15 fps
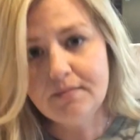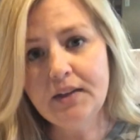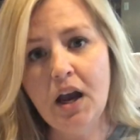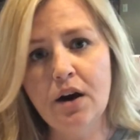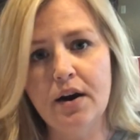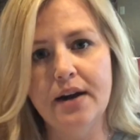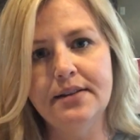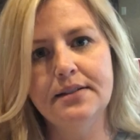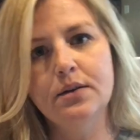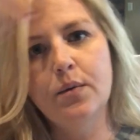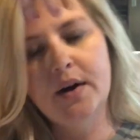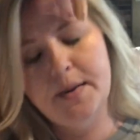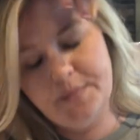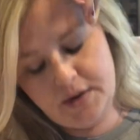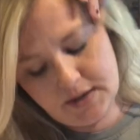All right, so what
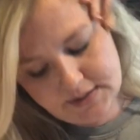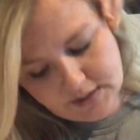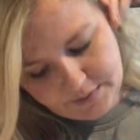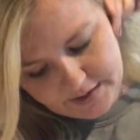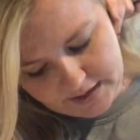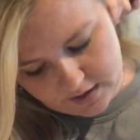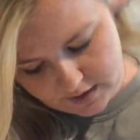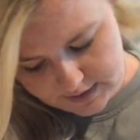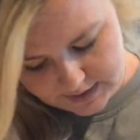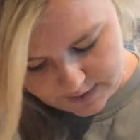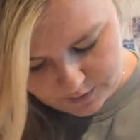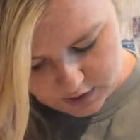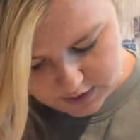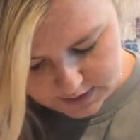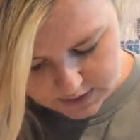I'm gonna do here is I'm
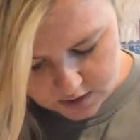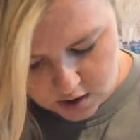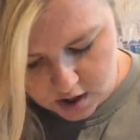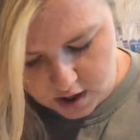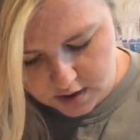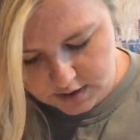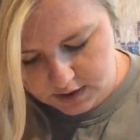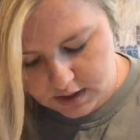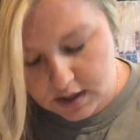gonna start,